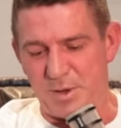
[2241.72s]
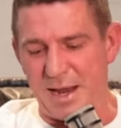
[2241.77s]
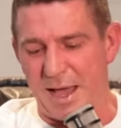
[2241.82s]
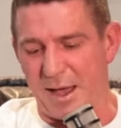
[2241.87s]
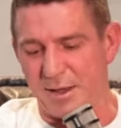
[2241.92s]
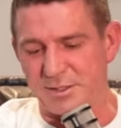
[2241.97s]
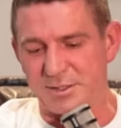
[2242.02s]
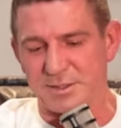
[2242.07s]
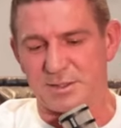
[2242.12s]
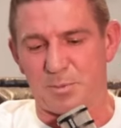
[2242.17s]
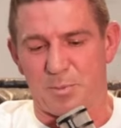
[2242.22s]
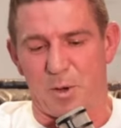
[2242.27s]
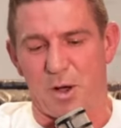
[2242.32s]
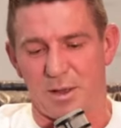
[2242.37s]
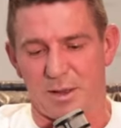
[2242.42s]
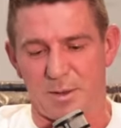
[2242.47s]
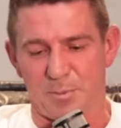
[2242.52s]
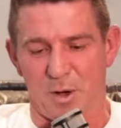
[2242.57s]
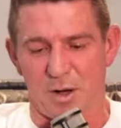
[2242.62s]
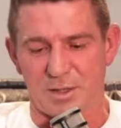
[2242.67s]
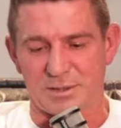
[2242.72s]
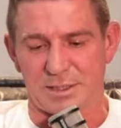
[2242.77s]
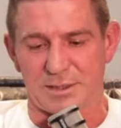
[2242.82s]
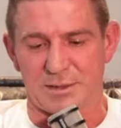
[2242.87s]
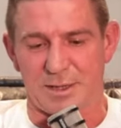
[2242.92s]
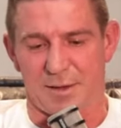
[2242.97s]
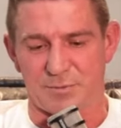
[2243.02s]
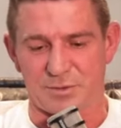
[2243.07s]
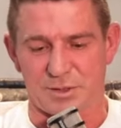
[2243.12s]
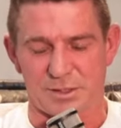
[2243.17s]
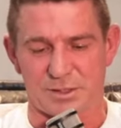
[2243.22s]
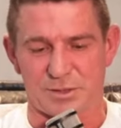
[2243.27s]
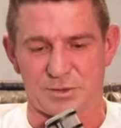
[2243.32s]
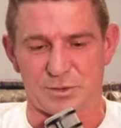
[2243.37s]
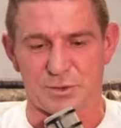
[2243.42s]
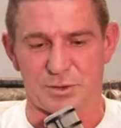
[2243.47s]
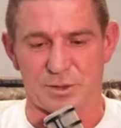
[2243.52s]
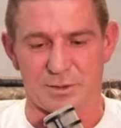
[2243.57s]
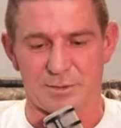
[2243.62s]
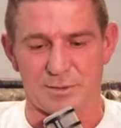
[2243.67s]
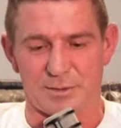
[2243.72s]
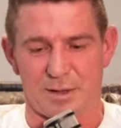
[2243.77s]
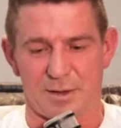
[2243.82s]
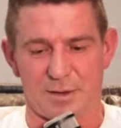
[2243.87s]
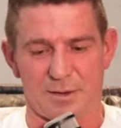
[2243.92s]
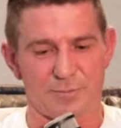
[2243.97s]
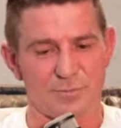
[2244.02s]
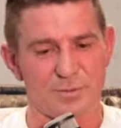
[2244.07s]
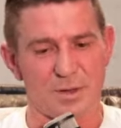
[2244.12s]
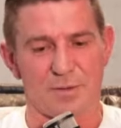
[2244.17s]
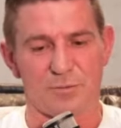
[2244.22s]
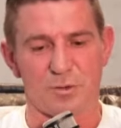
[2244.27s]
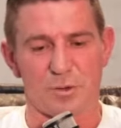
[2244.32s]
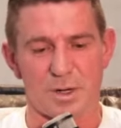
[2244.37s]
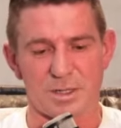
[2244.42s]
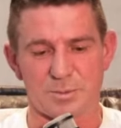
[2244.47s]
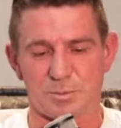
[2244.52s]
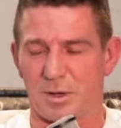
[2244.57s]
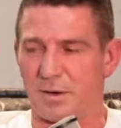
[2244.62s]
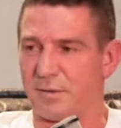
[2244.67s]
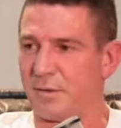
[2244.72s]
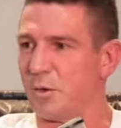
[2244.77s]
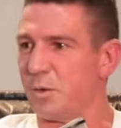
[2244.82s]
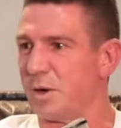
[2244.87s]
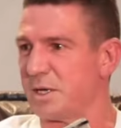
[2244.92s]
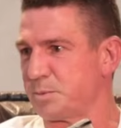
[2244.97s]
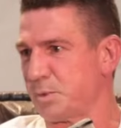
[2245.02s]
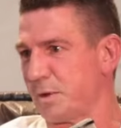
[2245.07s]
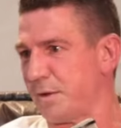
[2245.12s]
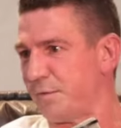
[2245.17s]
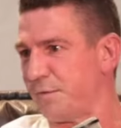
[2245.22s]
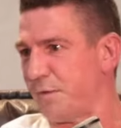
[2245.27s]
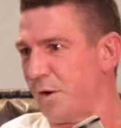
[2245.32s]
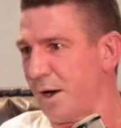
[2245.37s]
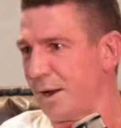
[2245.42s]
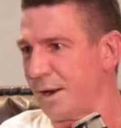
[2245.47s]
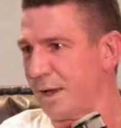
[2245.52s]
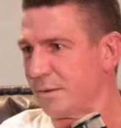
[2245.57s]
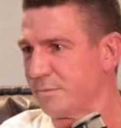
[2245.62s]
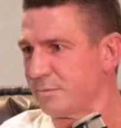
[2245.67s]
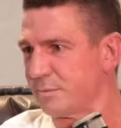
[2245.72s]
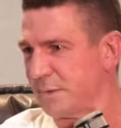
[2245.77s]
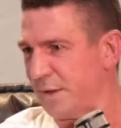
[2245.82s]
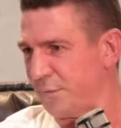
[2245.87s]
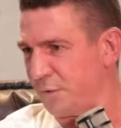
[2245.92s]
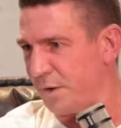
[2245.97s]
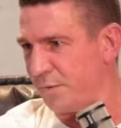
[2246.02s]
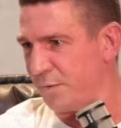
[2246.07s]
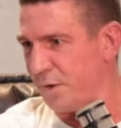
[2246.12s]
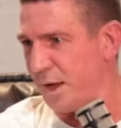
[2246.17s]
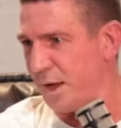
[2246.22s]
But no, just the boxing gloves. I just thought, I've always been a fighter, never give